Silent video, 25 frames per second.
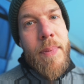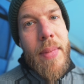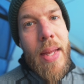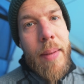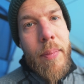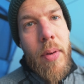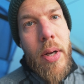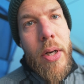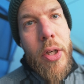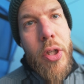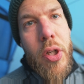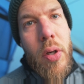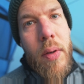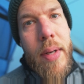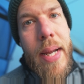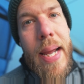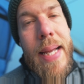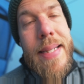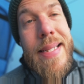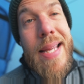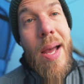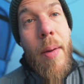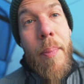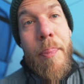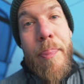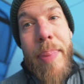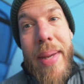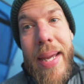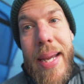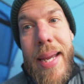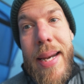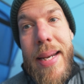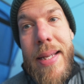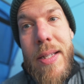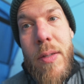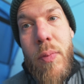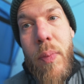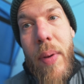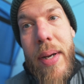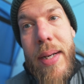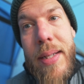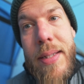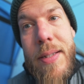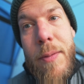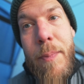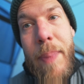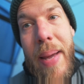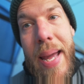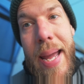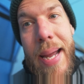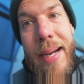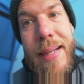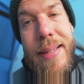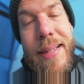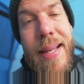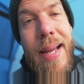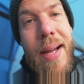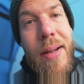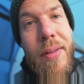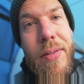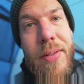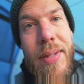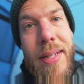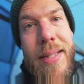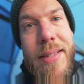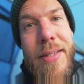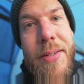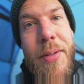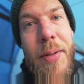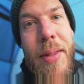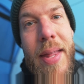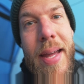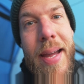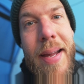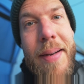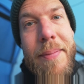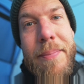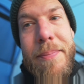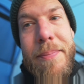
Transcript: I'm going to show you guys how big it is when it's packed down, so let's do that.